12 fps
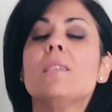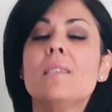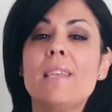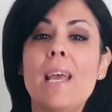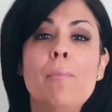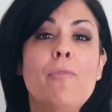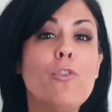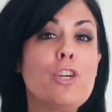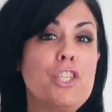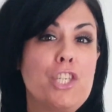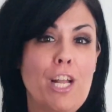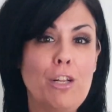Same for
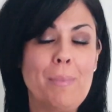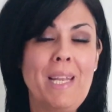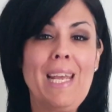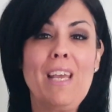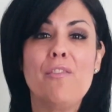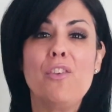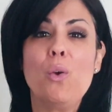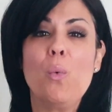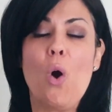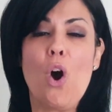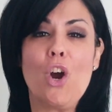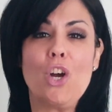a gentleman. If
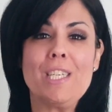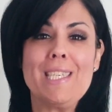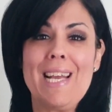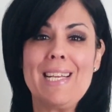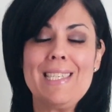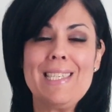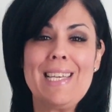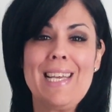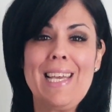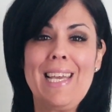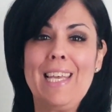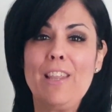you are
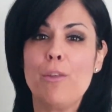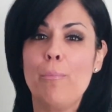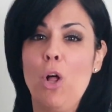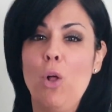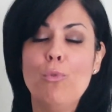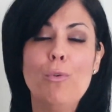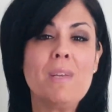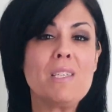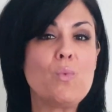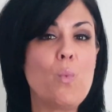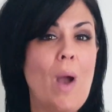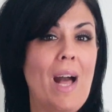dancing in the ballroom
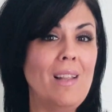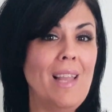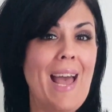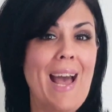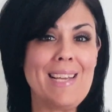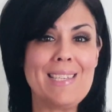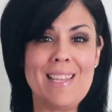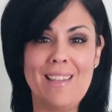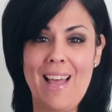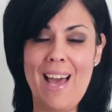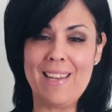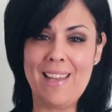as well as the
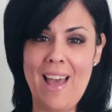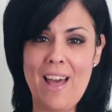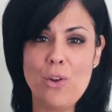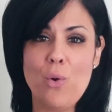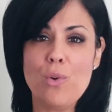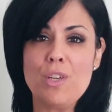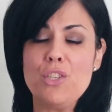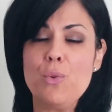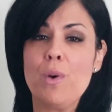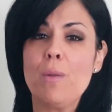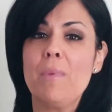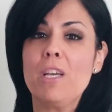Latin categories,
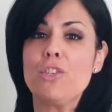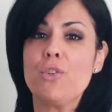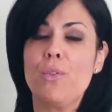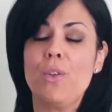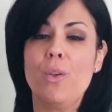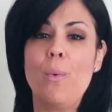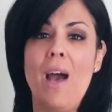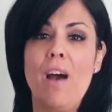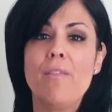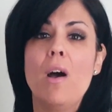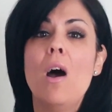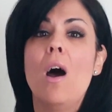you want to make sure that you
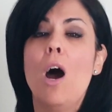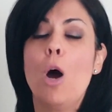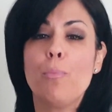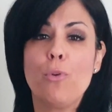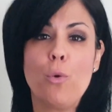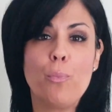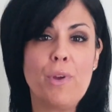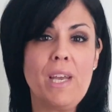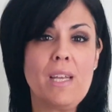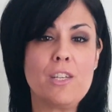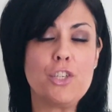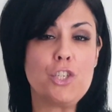have
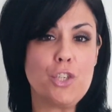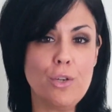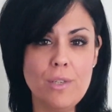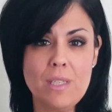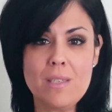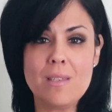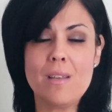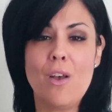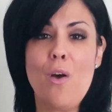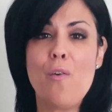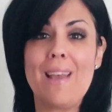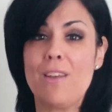appropriate shirts
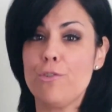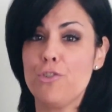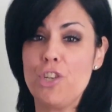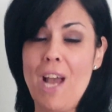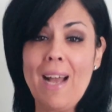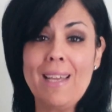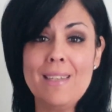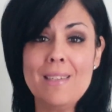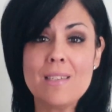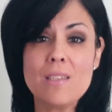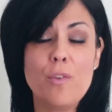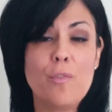and or
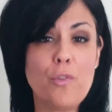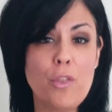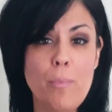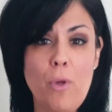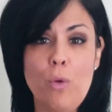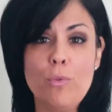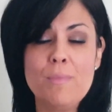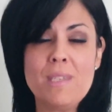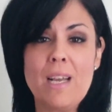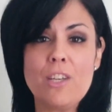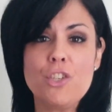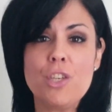jackets for the ballroom
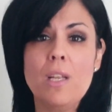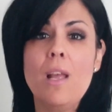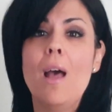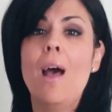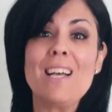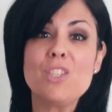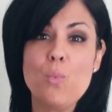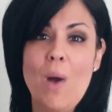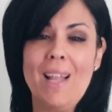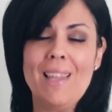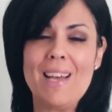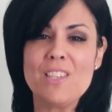section, as
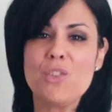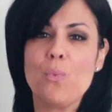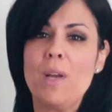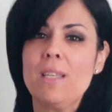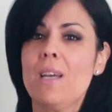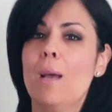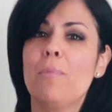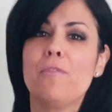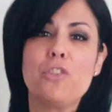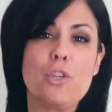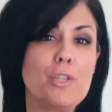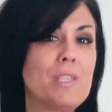well as the right type
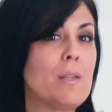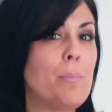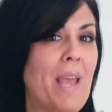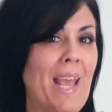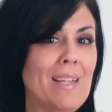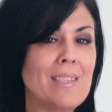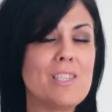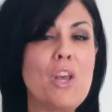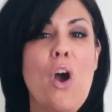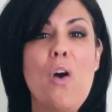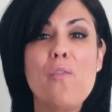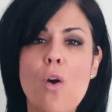of shirts and pants